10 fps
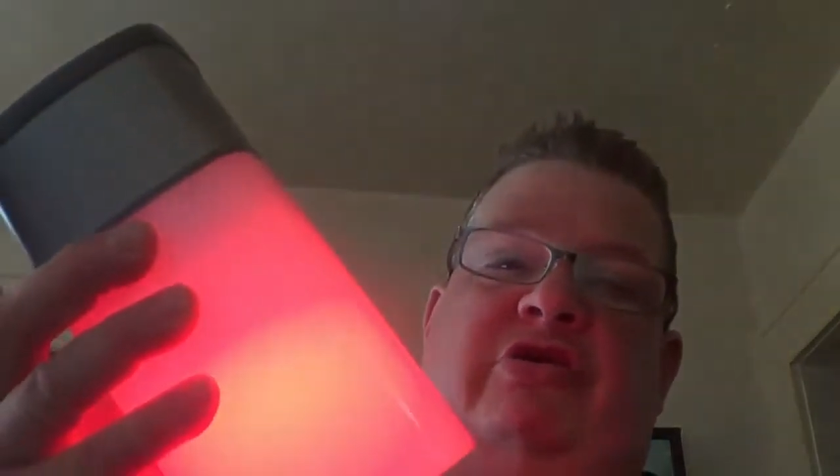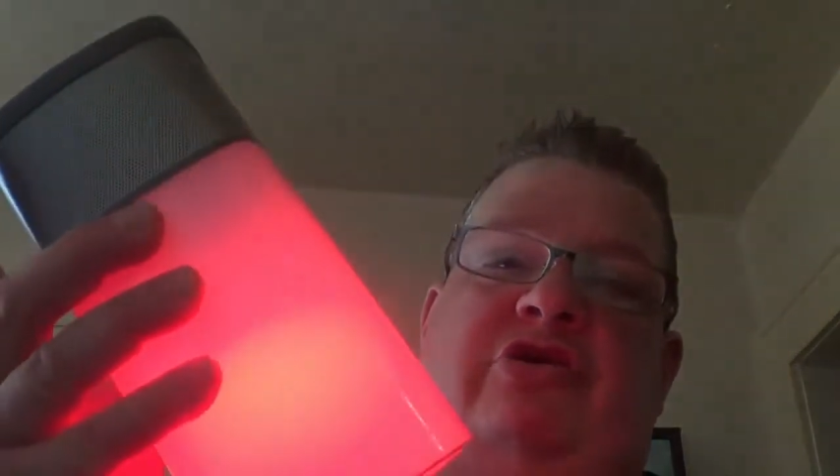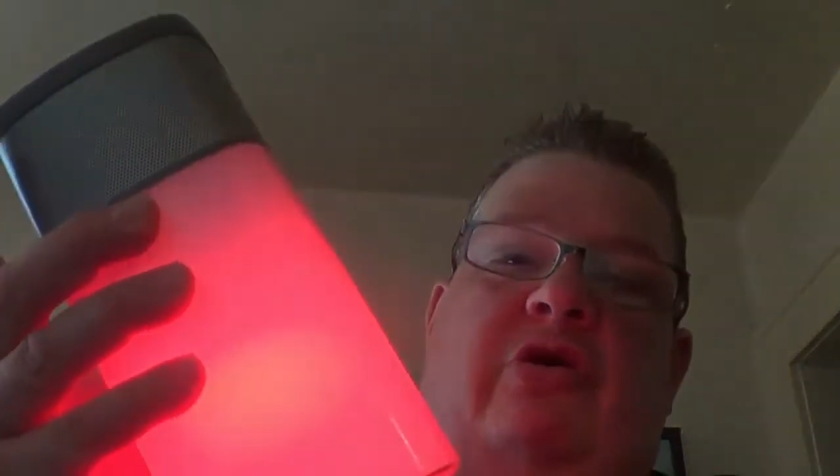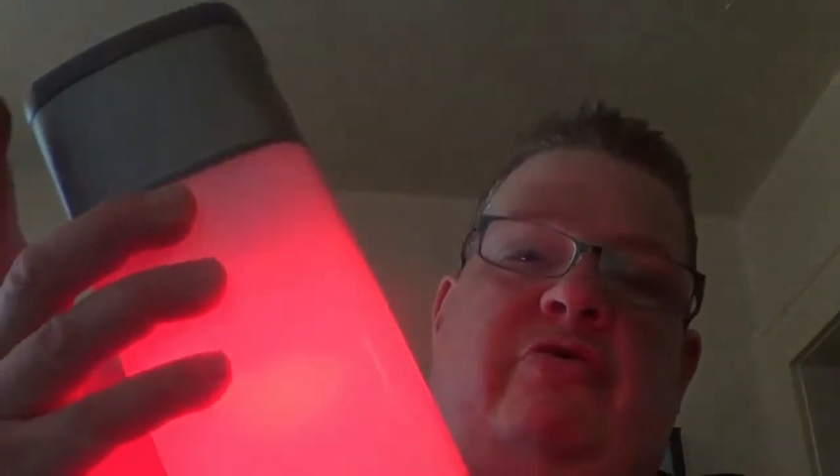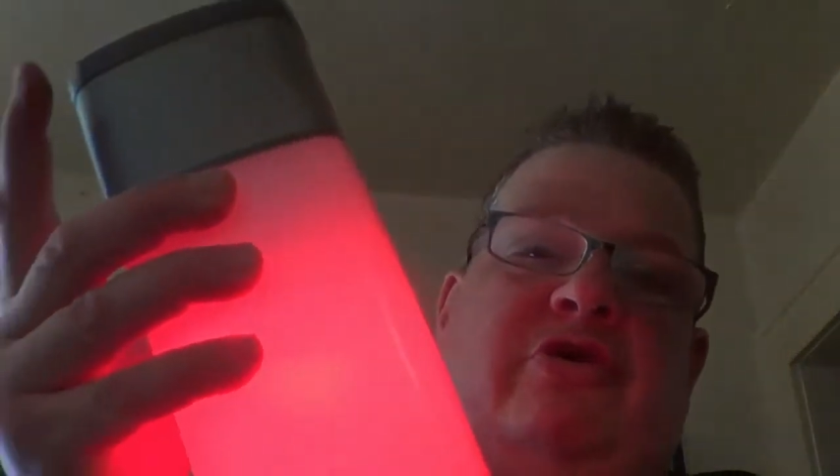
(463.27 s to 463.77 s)
It
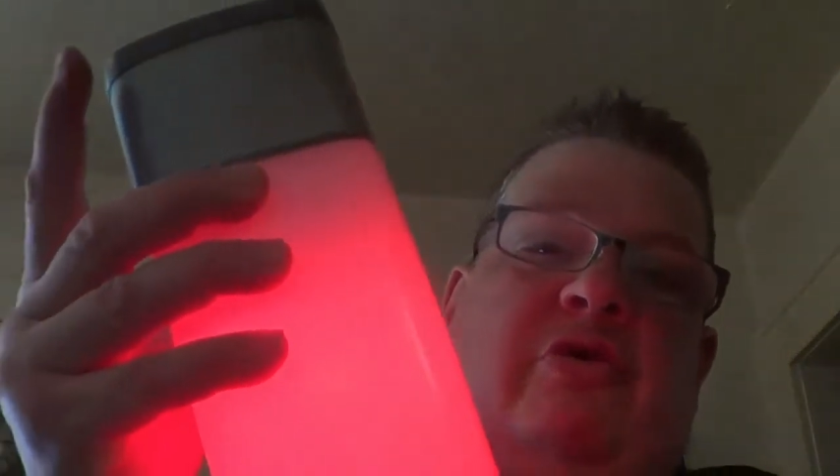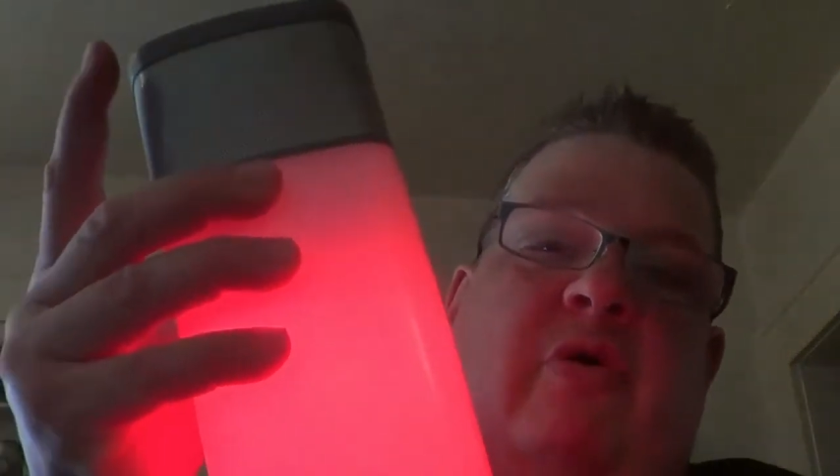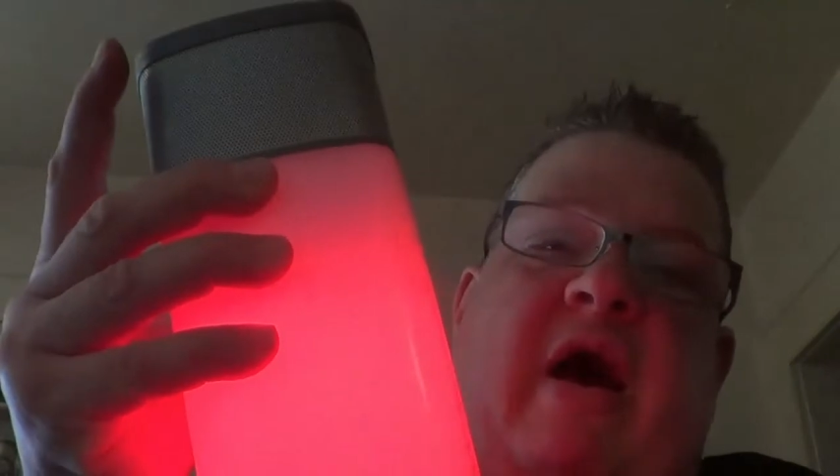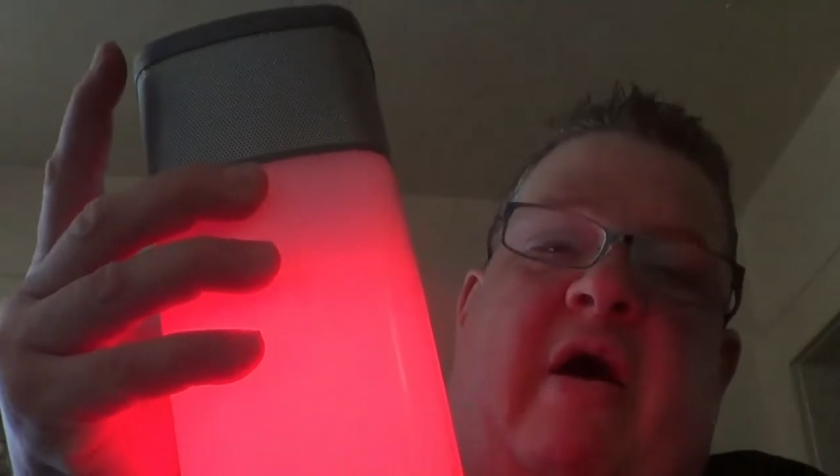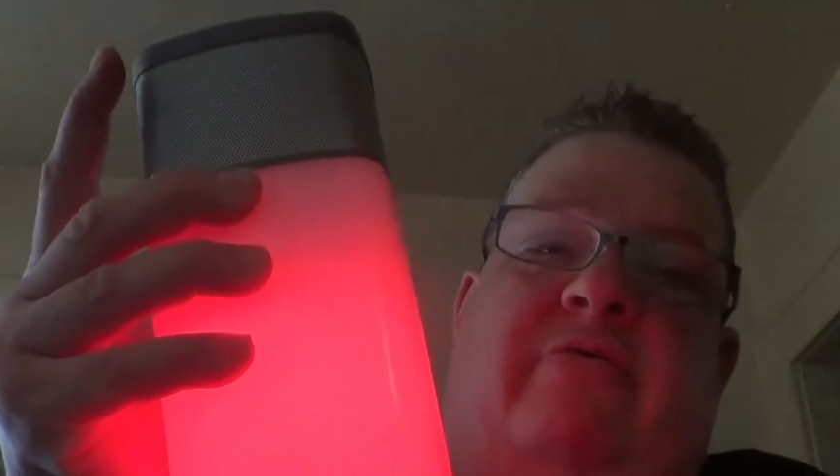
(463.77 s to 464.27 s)
shows
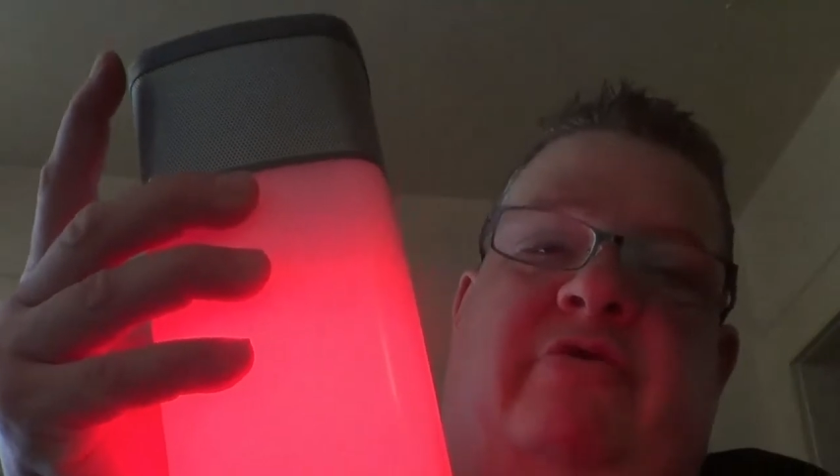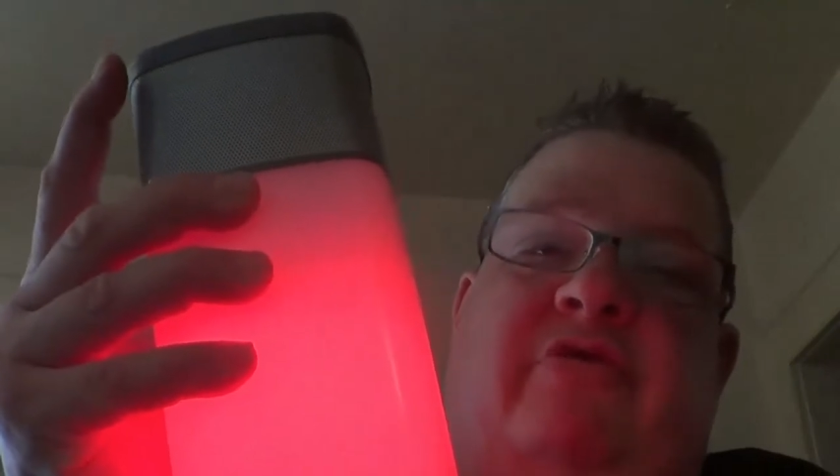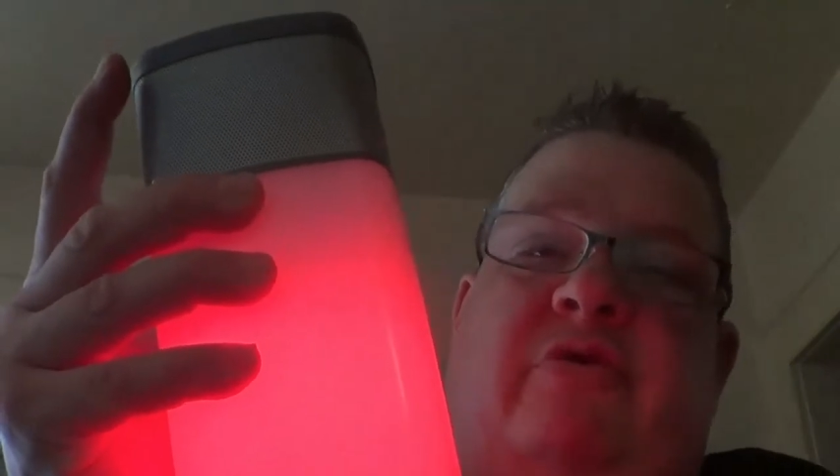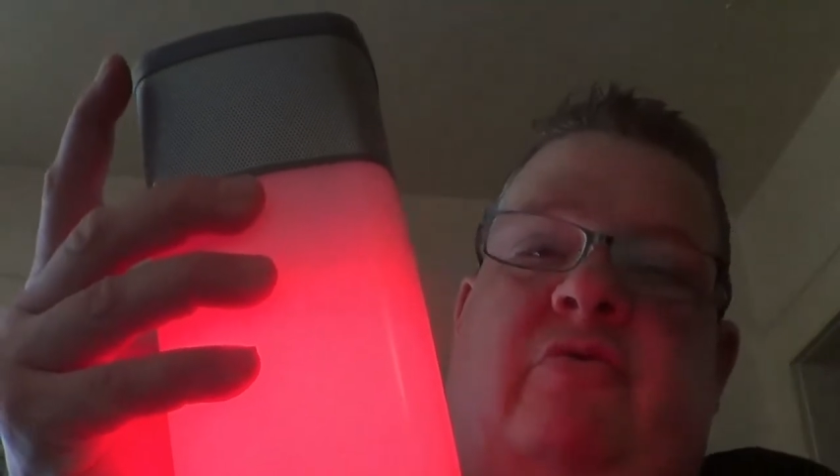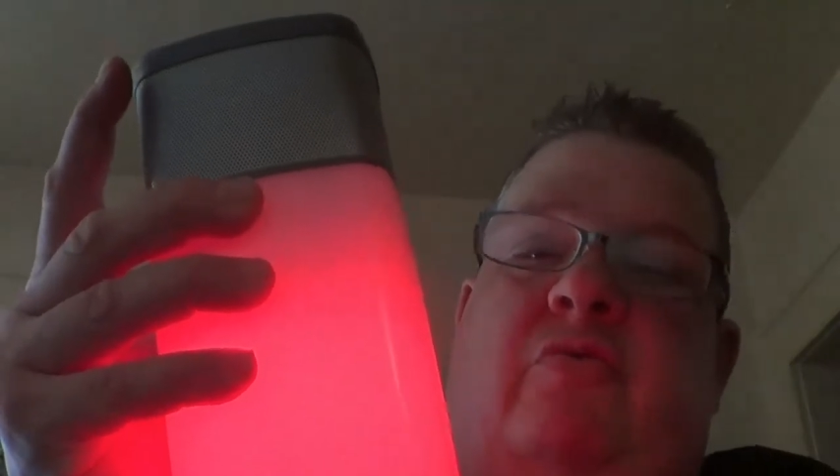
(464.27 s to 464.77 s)
you how
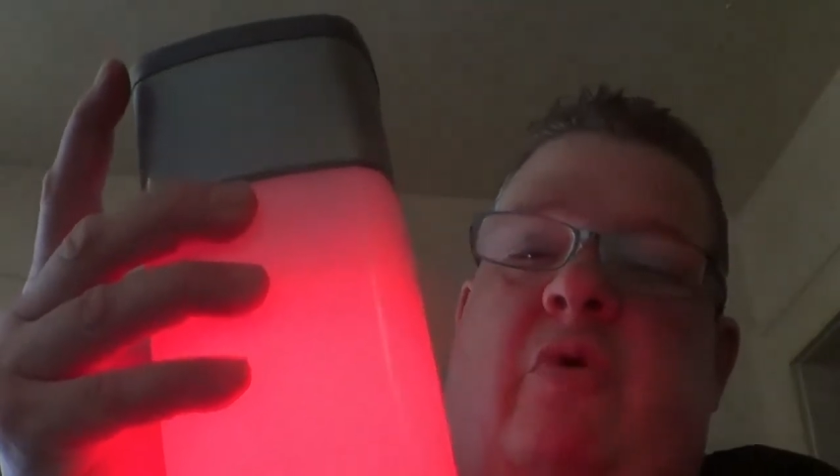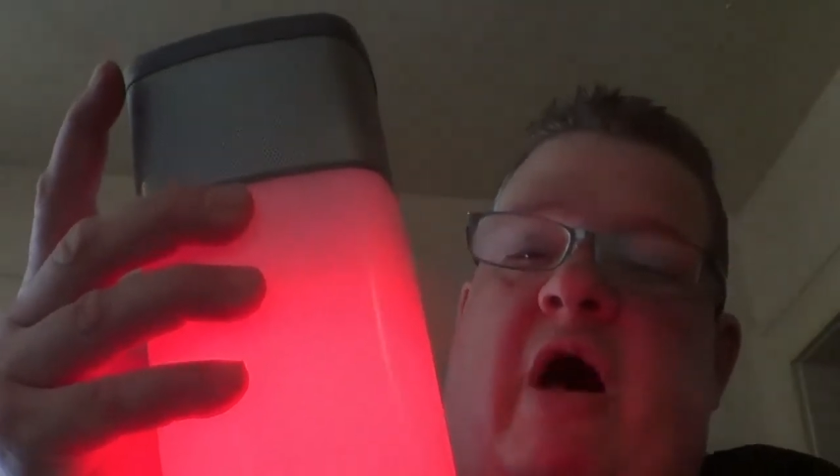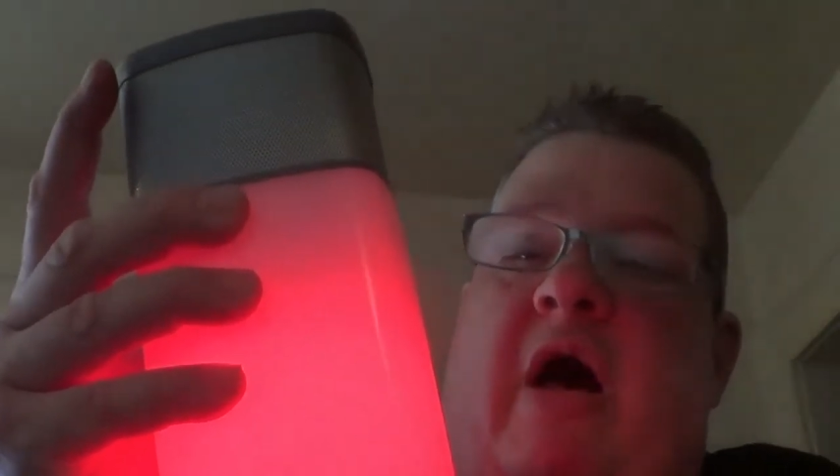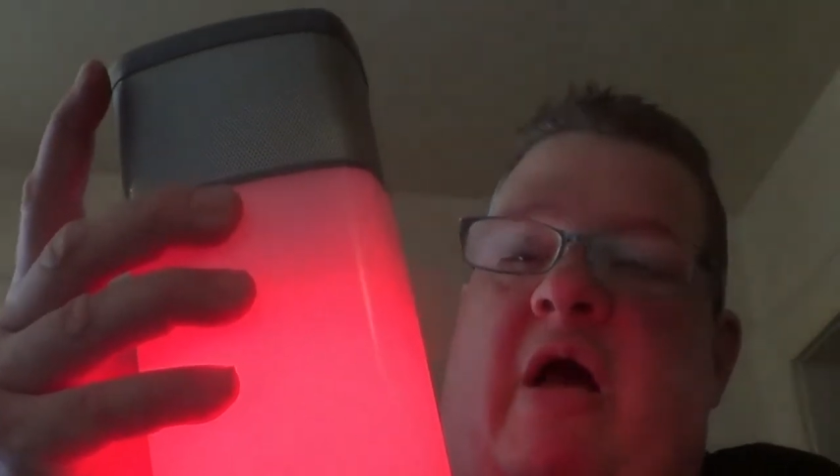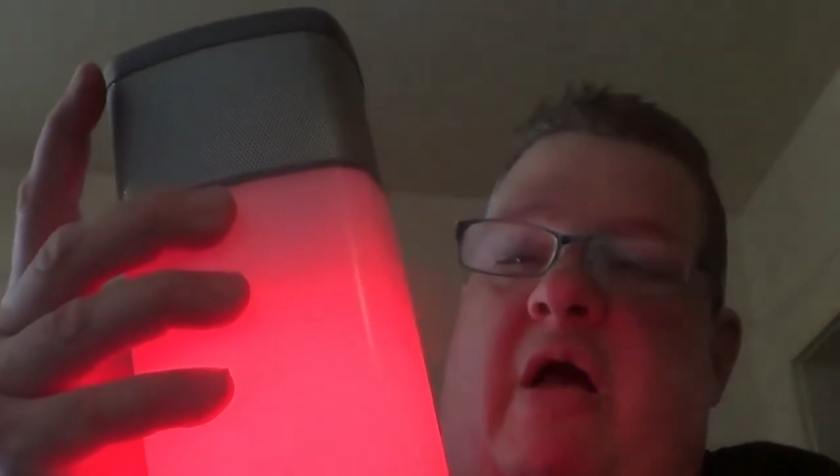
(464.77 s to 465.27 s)
to.
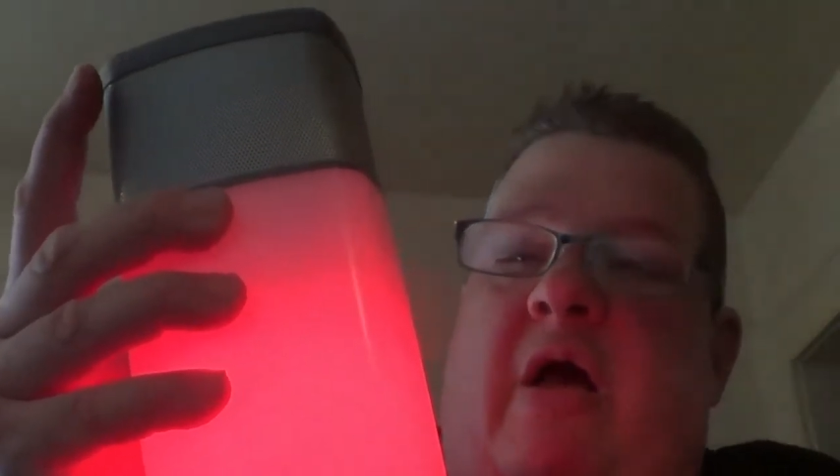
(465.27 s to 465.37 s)
Uh,